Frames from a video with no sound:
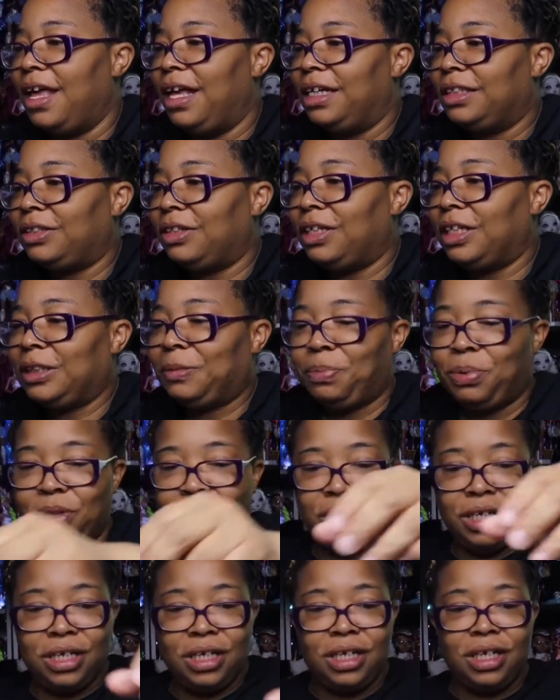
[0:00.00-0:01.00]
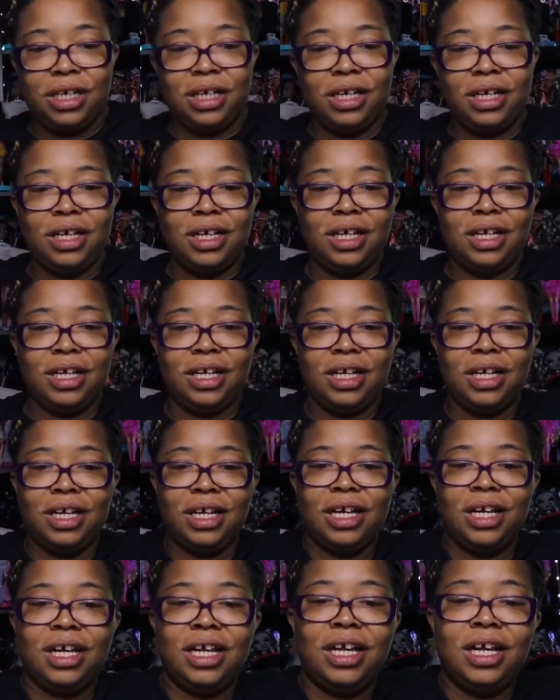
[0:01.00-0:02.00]
So let's put
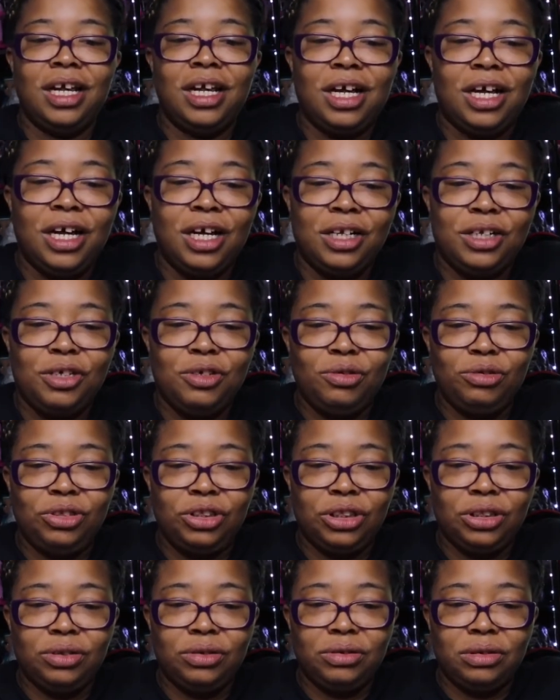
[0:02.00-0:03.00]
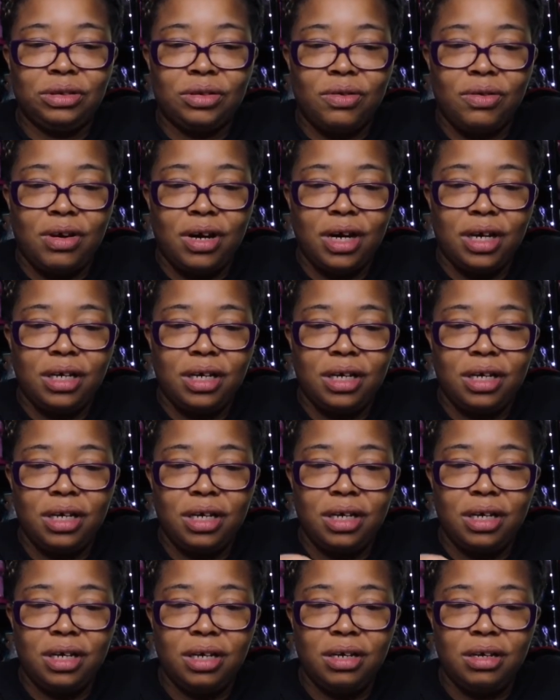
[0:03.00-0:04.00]
her new shoes on.
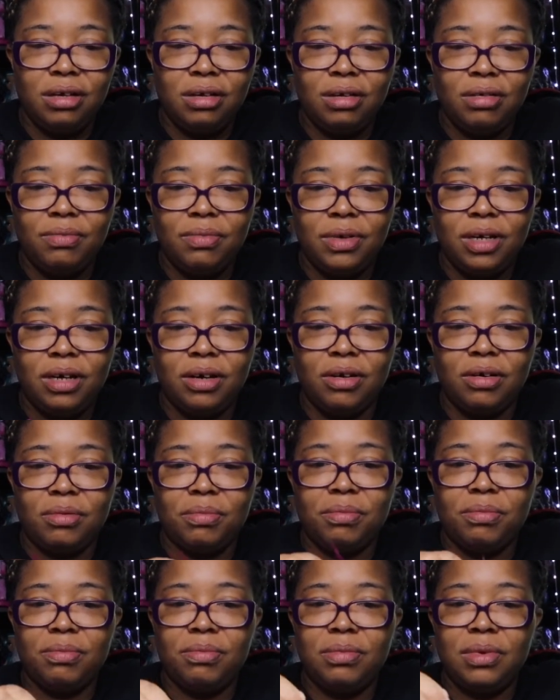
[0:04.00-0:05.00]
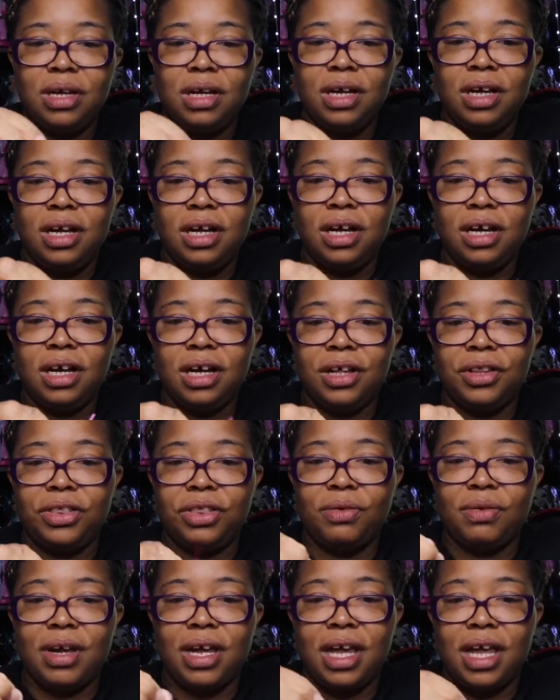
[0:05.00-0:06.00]
We're going to
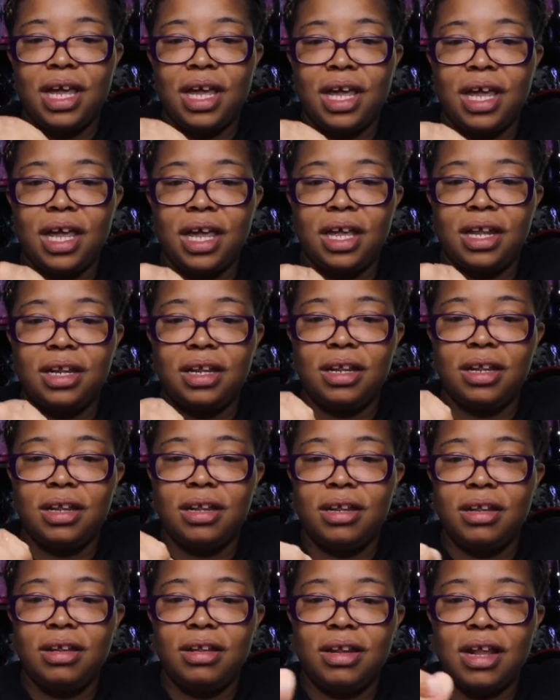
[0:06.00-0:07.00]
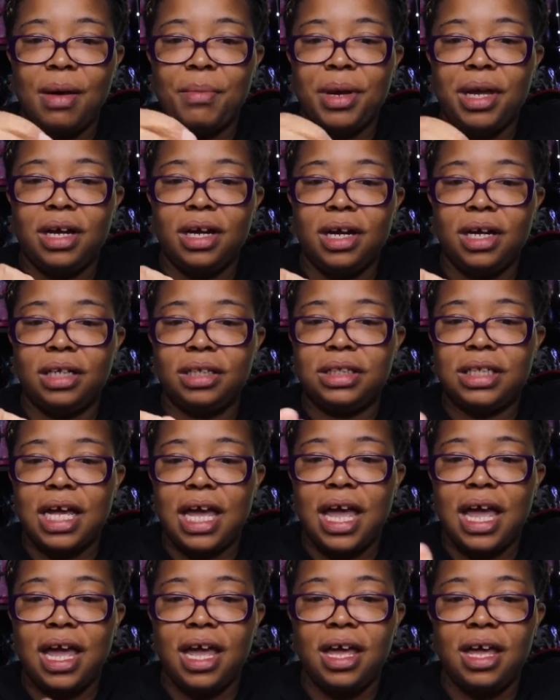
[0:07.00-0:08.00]
untie,
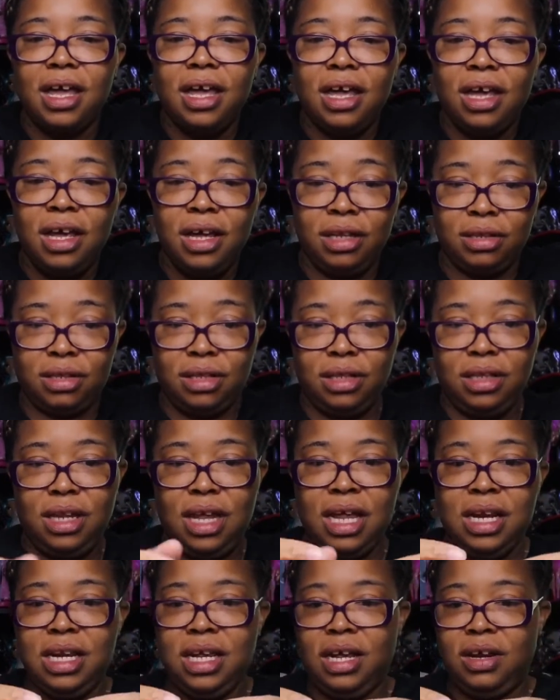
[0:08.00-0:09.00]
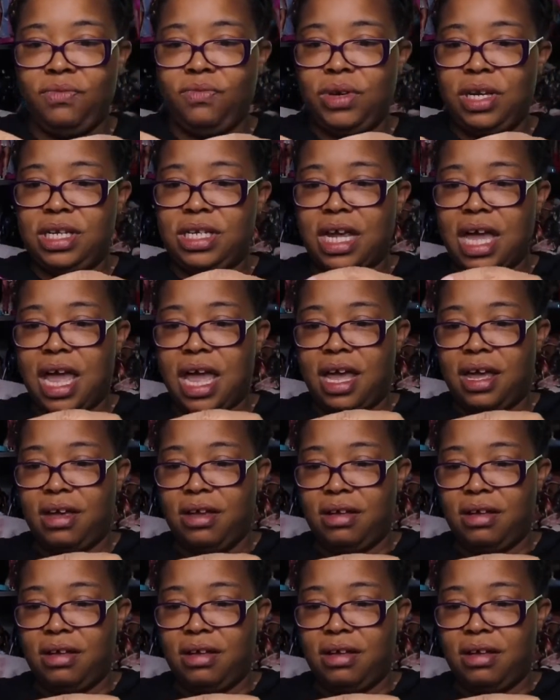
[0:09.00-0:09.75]
and then retie.